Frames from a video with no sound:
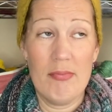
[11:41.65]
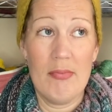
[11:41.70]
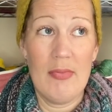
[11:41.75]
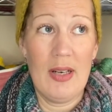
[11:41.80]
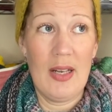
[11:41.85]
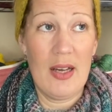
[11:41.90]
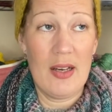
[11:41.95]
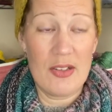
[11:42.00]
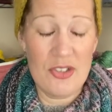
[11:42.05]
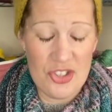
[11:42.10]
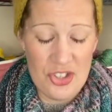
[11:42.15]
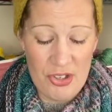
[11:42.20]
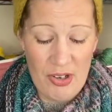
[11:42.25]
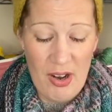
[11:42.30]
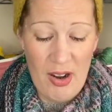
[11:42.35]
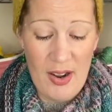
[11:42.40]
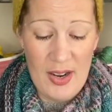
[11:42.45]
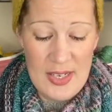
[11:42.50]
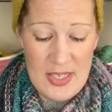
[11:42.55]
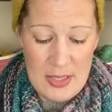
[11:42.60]
larger
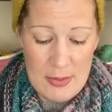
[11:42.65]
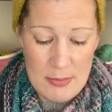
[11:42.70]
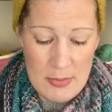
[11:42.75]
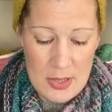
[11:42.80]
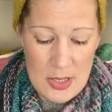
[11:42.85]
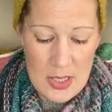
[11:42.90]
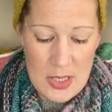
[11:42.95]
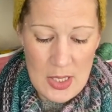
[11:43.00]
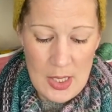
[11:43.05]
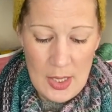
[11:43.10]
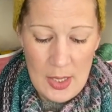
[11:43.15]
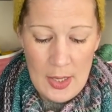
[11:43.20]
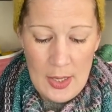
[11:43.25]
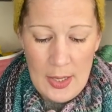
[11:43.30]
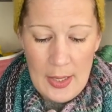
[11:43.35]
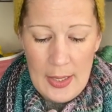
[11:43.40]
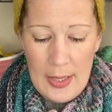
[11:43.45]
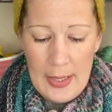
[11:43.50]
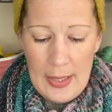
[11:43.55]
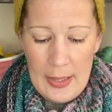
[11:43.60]
items,
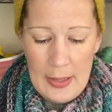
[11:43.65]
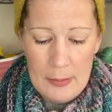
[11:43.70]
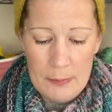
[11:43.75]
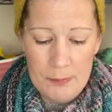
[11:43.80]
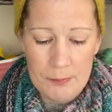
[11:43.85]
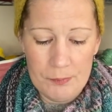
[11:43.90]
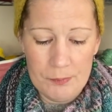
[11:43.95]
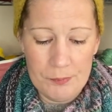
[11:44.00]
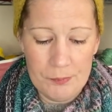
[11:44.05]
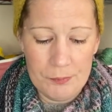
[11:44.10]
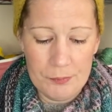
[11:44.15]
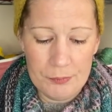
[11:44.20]
um,